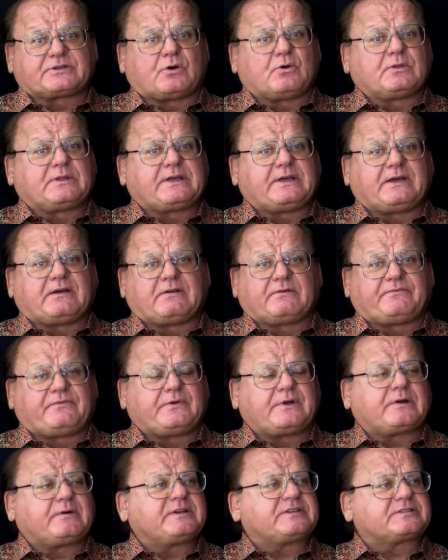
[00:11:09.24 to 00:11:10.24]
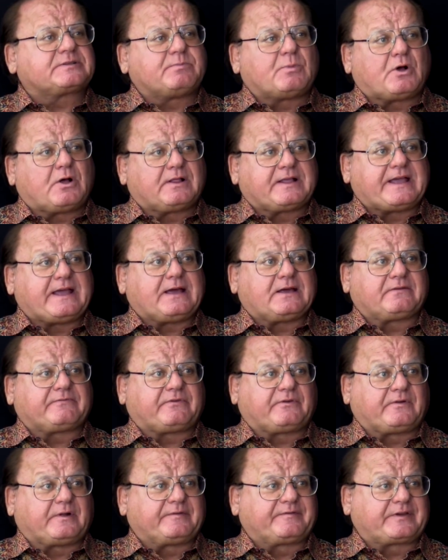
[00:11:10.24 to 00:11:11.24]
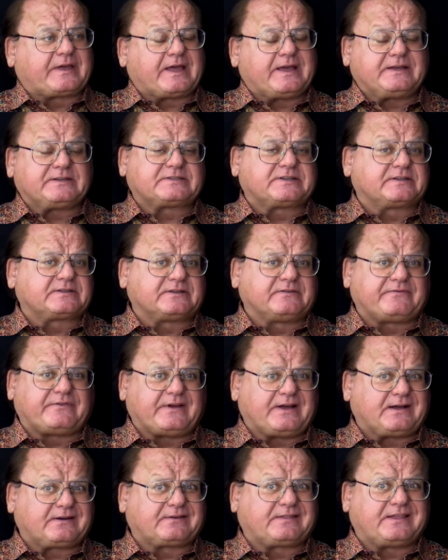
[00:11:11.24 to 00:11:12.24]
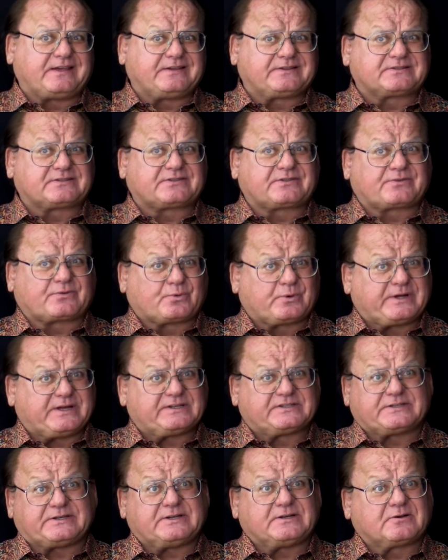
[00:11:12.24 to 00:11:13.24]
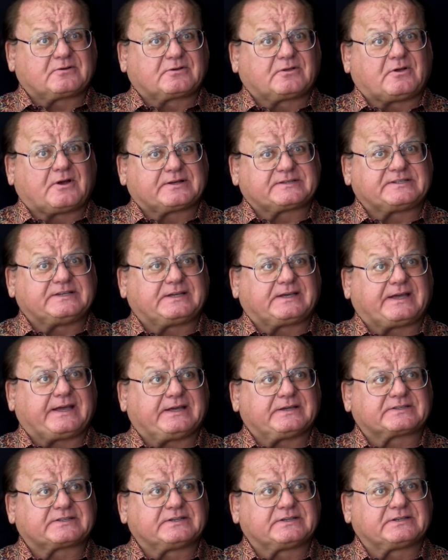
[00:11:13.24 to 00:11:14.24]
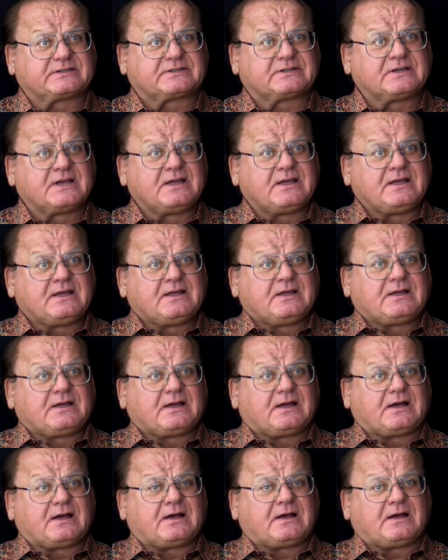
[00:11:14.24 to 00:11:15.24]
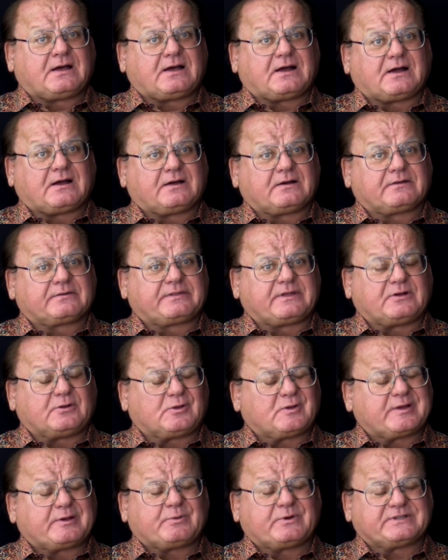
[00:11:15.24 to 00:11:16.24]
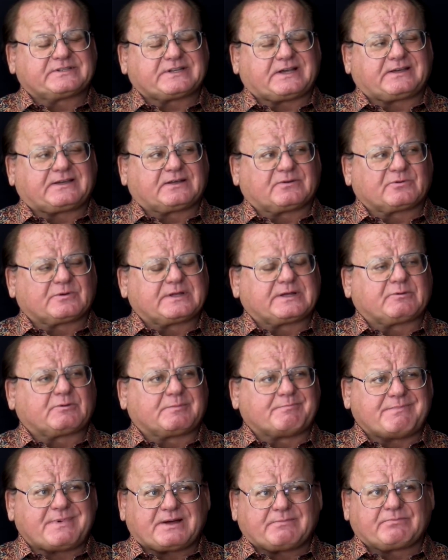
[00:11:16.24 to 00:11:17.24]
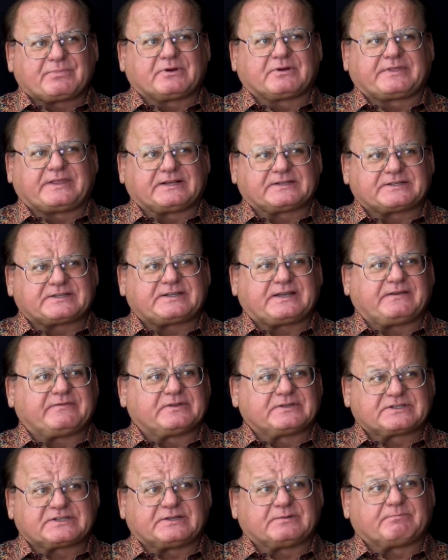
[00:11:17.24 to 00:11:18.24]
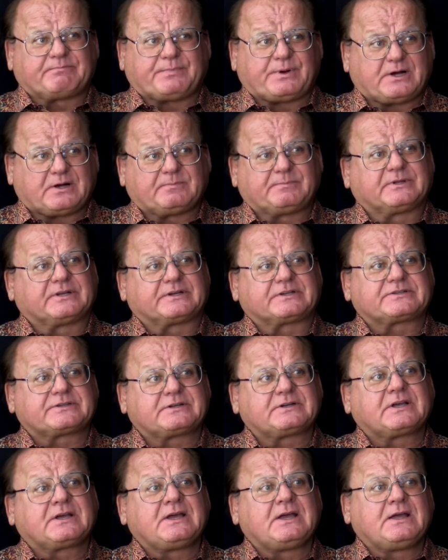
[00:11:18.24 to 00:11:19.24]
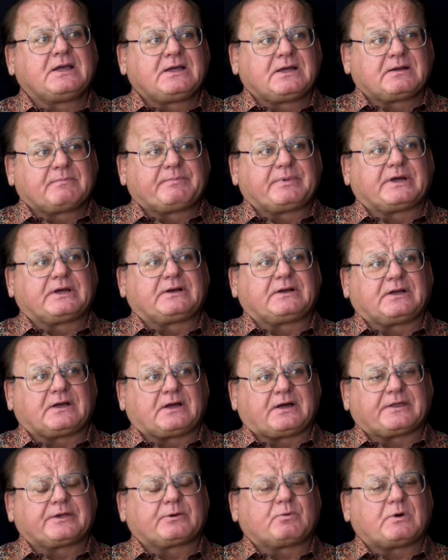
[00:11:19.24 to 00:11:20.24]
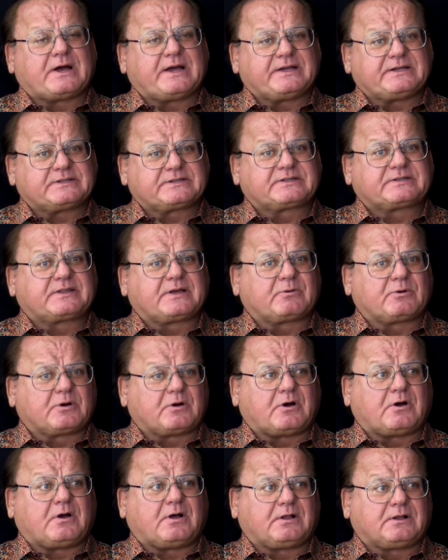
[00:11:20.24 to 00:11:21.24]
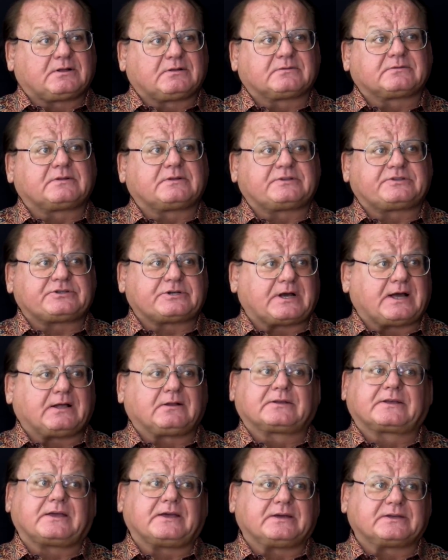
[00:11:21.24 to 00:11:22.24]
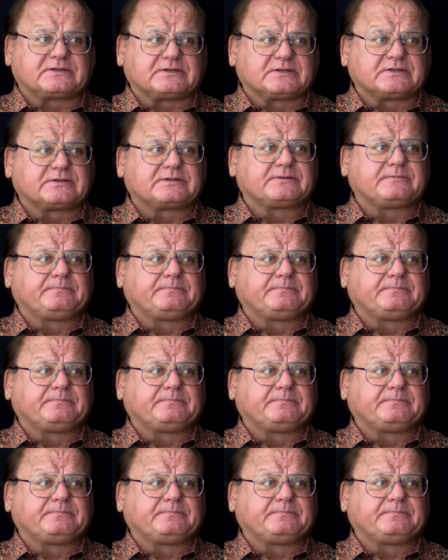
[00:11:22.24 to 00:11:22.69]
only a very small handful of cases. In fact, these 3 Xenoglossy cases are the only ones I can really remember that Stevenson published. But otherwise, they were all child cases.